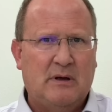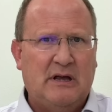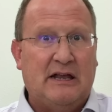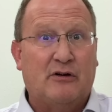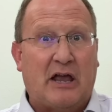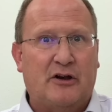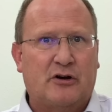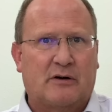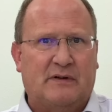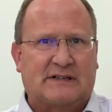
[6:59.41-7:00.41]
He'll get
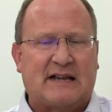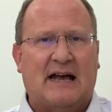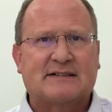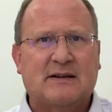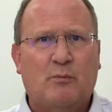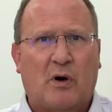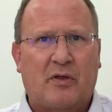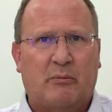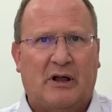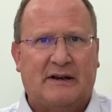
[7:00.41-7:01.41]
nervous. Ask him where
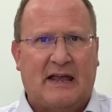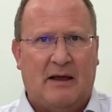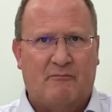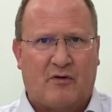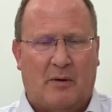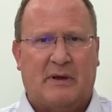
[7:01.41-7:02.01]
the blood came from.